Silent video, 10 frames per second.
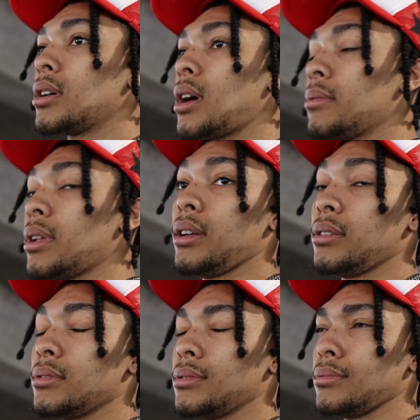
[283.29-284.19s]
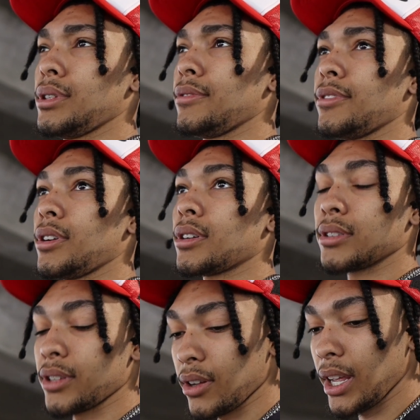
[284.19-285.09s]
I'm like, what the fuck?
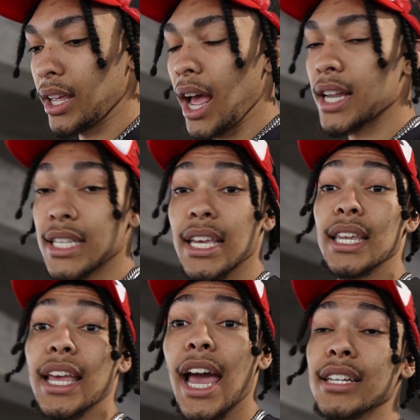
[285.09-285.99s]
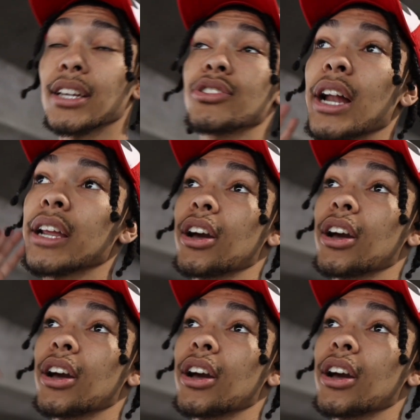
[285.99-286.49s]
So then I just hit the gas, I try to